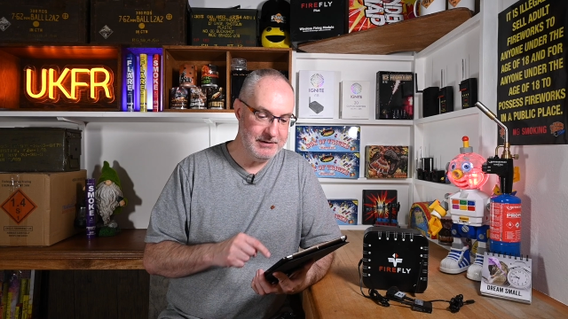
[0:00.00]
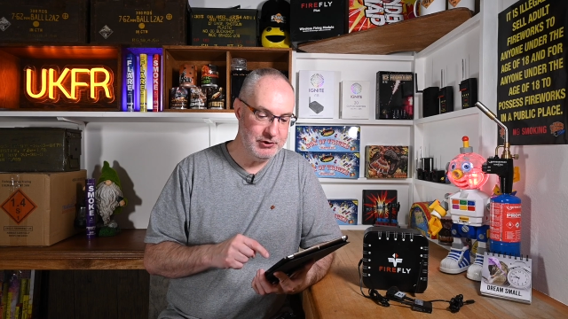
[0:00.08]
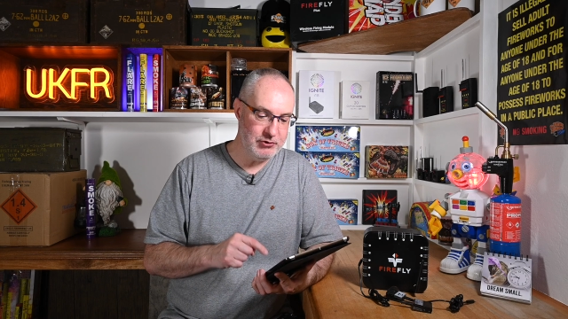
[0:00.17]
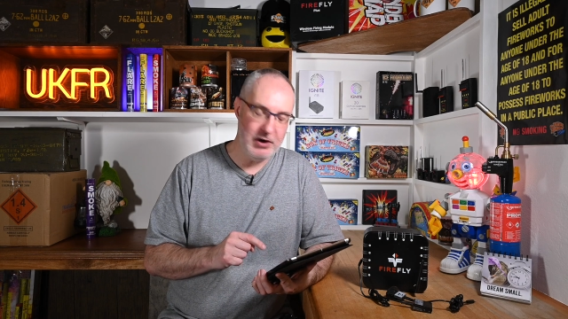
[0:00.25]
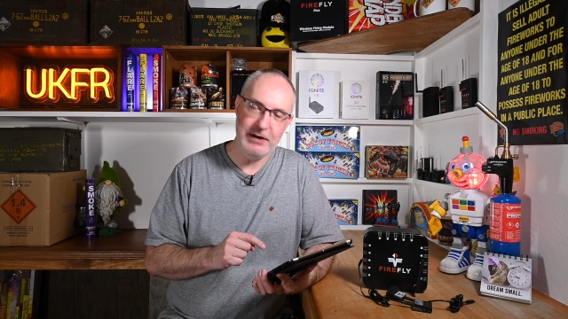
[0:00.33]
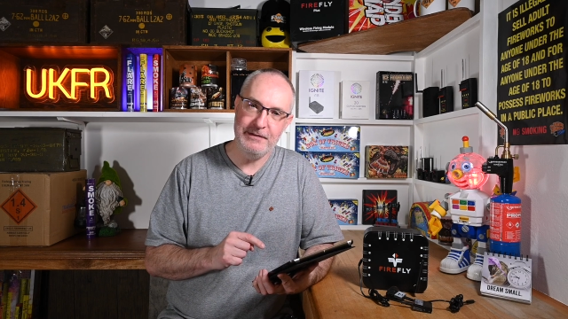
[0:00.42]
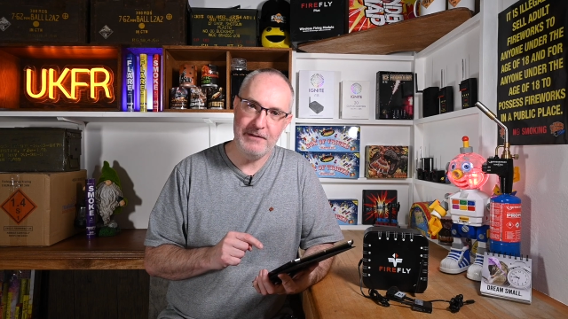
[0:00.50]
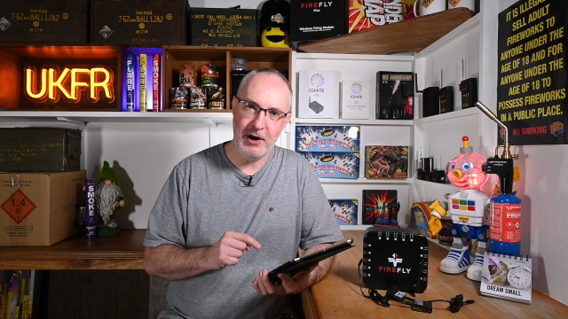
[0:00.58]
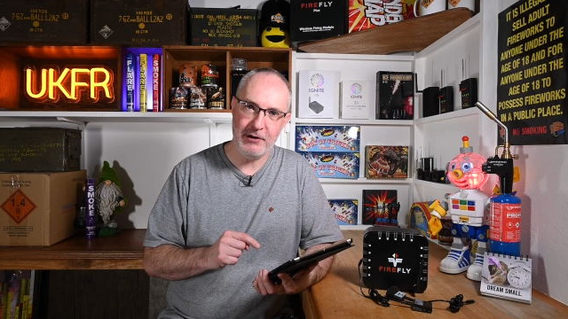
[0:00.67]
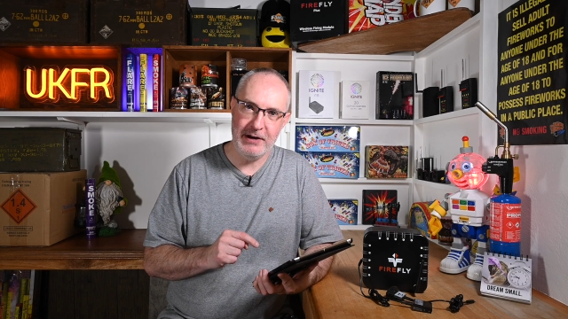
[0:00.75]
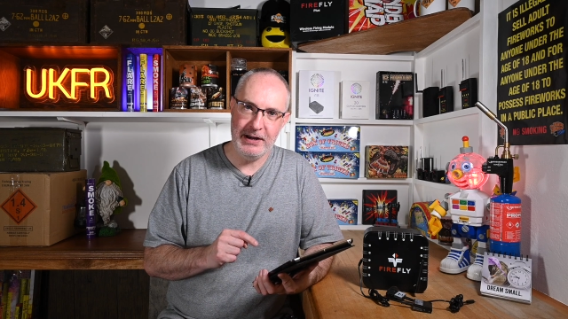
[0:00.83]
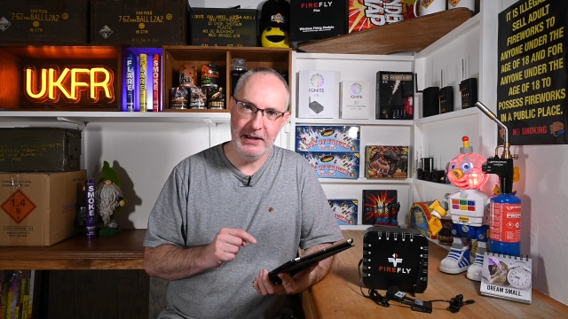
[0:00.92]
a dry
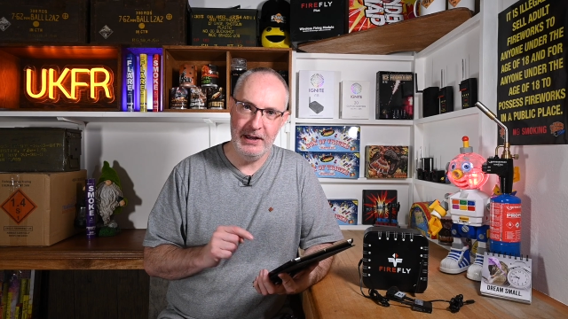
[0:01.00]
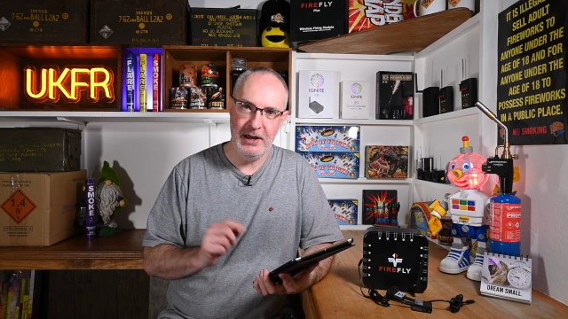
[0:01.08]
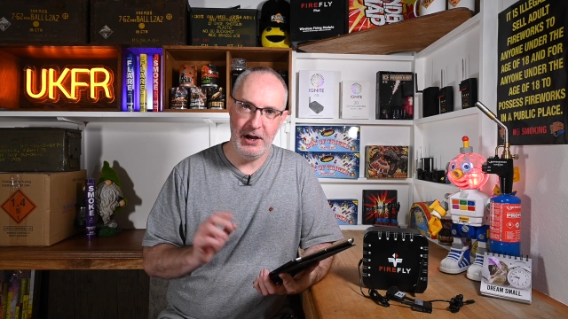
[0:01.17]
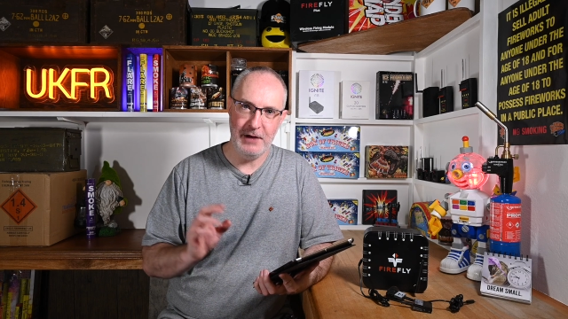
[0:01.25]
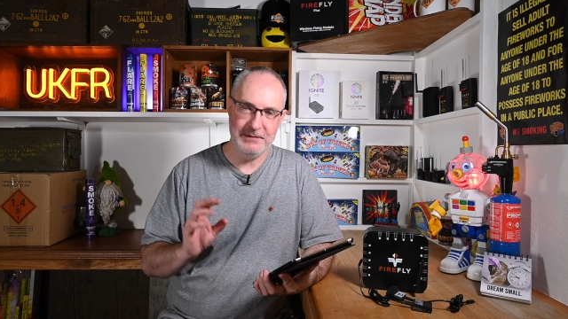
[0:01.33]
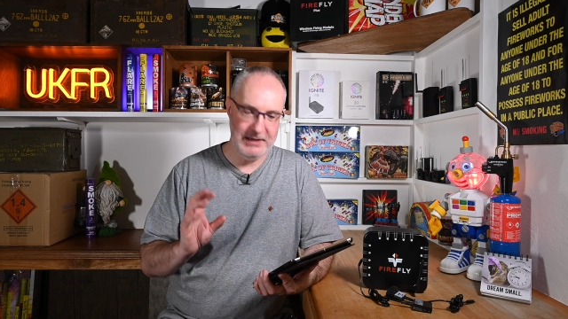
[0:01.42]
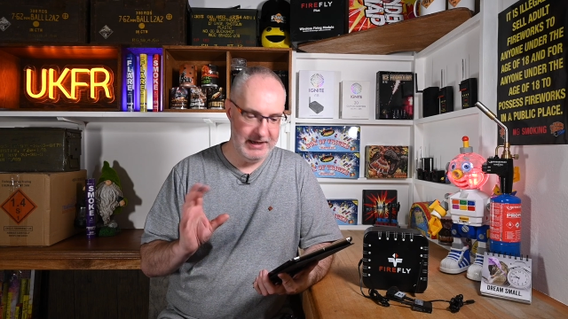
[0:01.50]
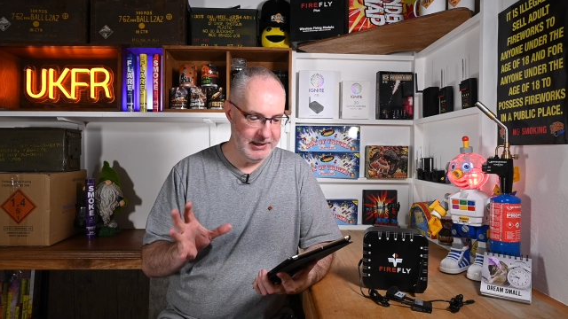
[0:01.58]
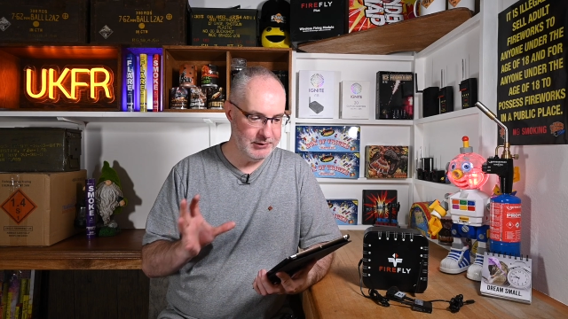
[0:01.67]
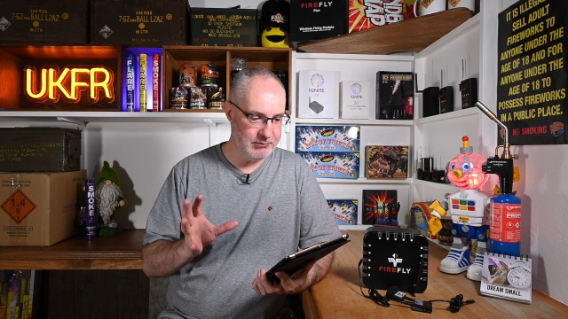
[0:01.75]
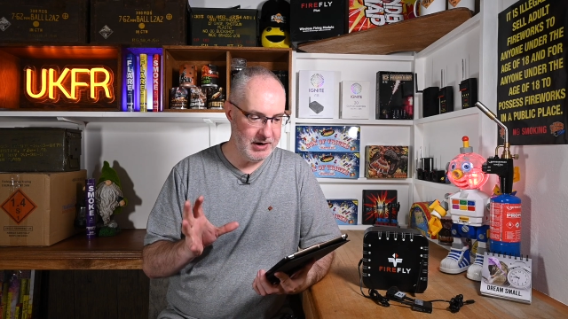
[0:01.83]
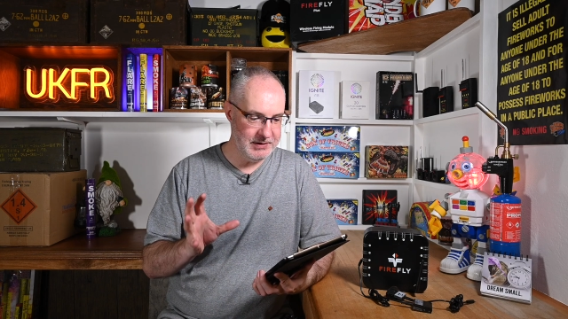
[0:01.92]
firing after
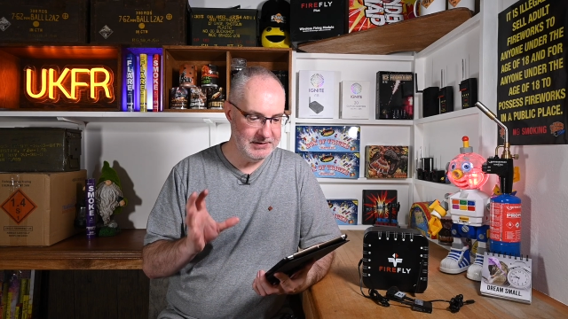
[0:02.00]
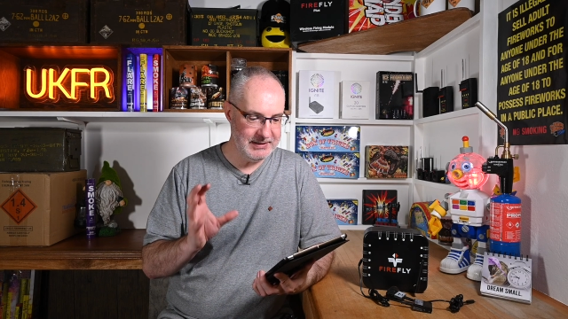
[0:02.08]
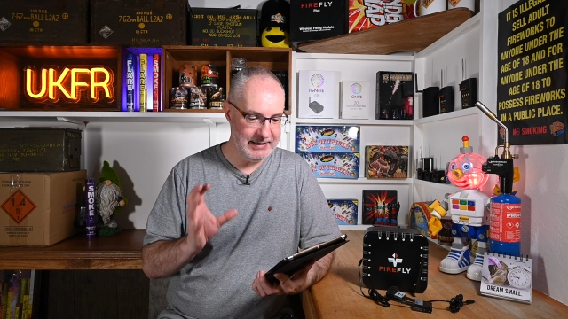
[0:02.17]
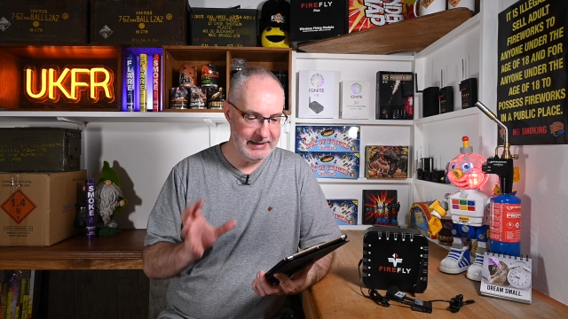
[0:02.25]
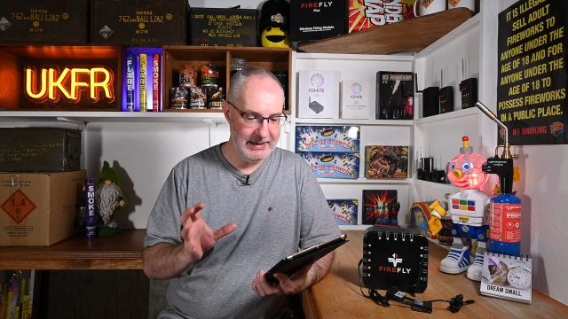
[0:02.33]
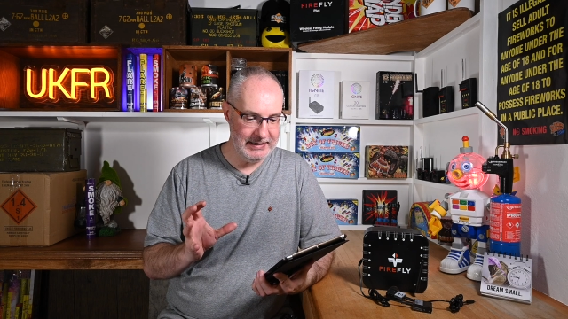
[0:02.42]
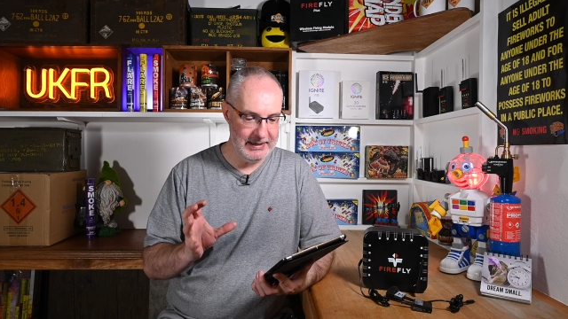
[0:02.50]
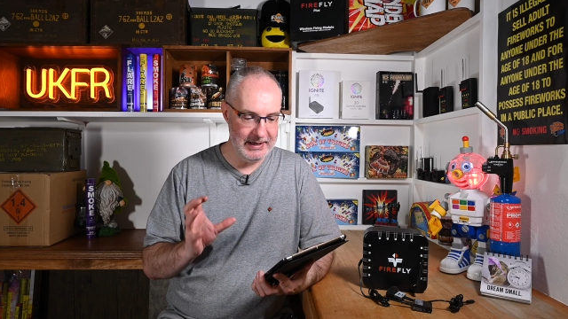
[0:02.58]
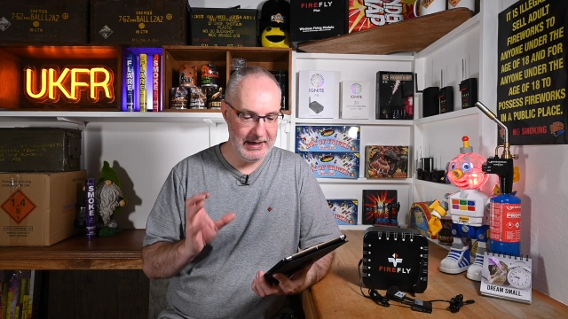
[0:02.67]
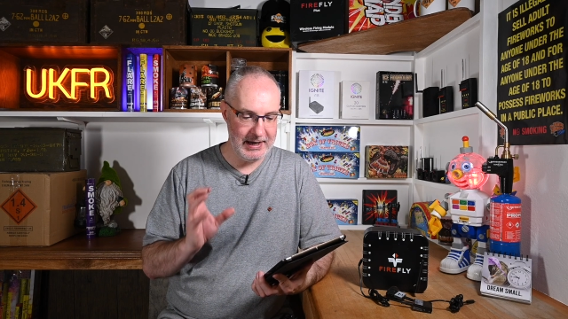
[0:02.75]
each run to clean it,